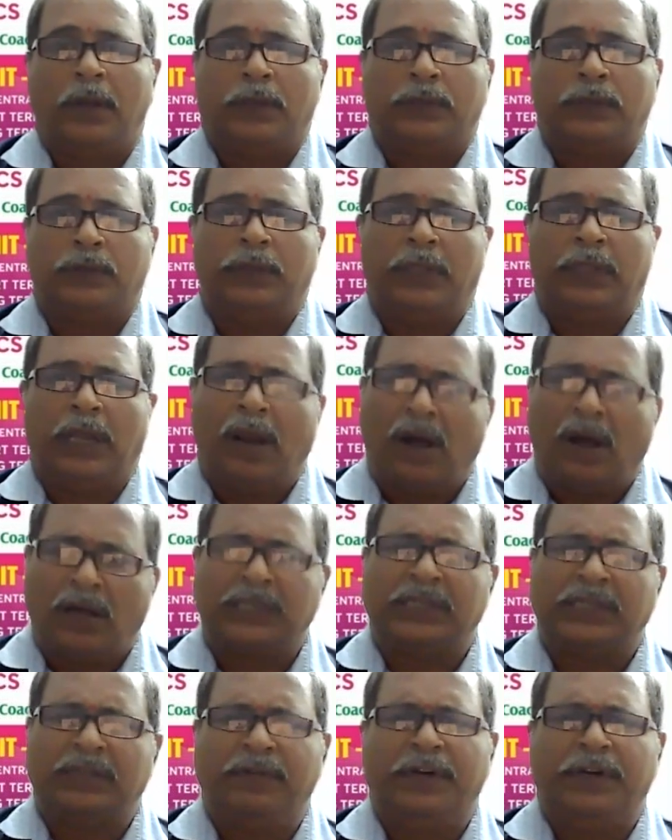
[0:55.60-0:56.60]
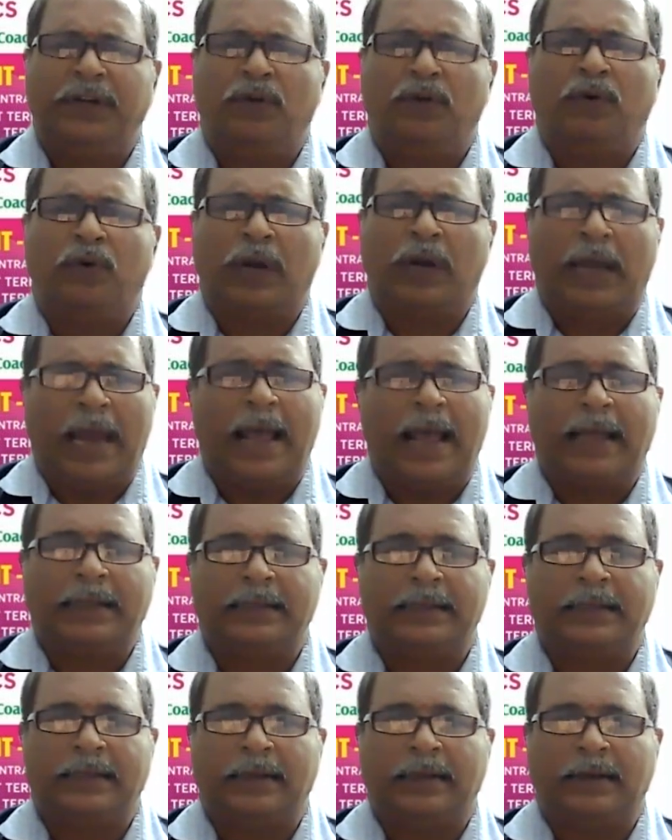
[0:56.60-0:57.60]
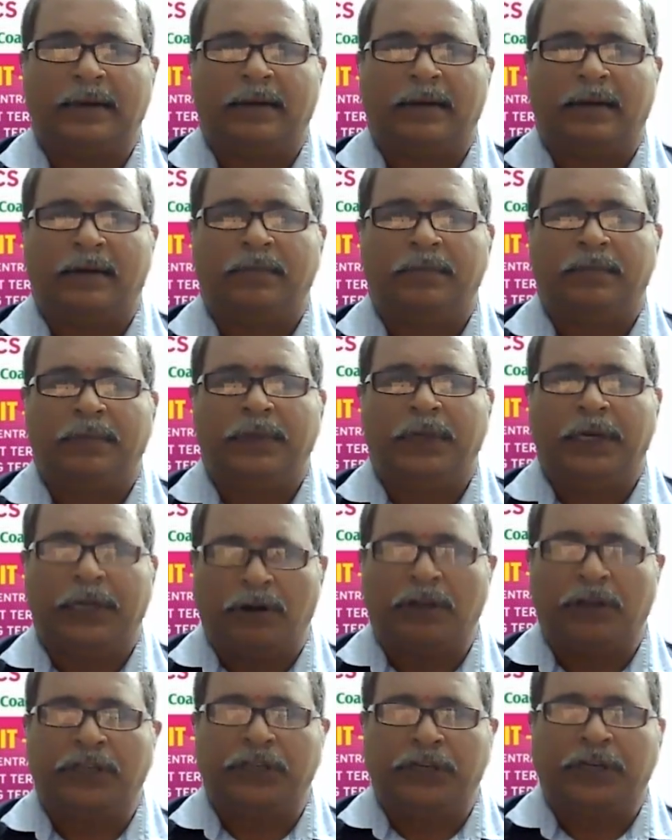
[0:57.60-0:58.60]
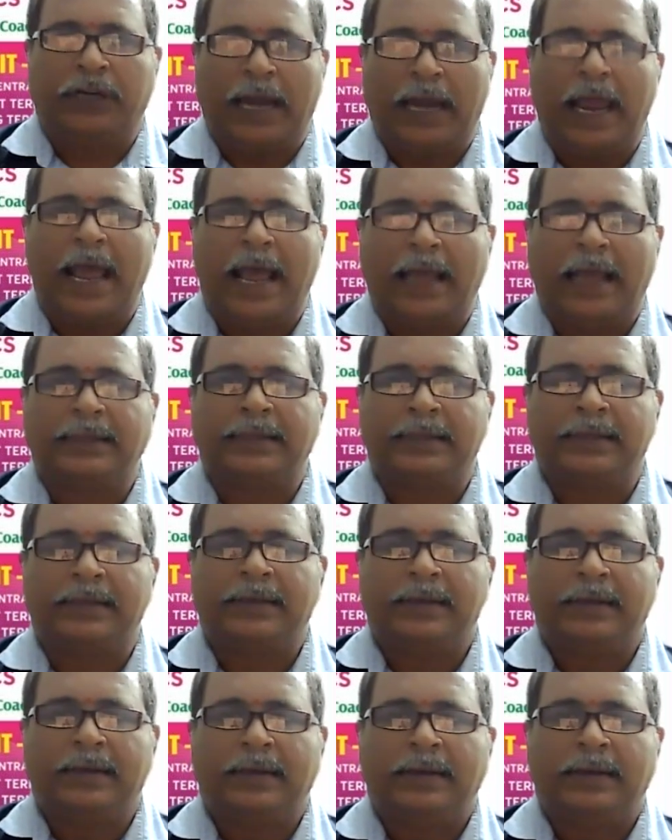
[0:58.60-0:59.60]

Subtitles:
So in the last video class, introduction class,